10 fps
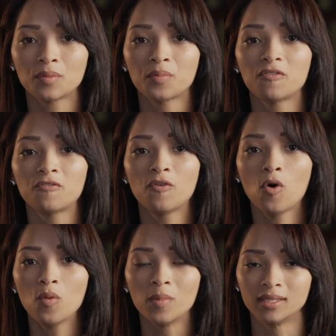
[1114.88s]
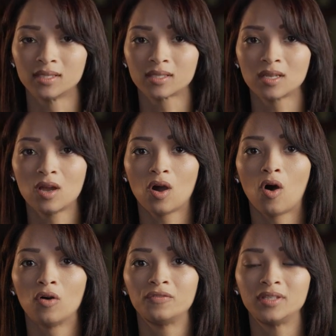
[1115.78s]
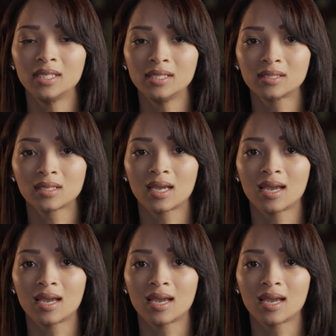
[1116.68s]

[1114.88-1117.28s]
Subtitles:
the performance of these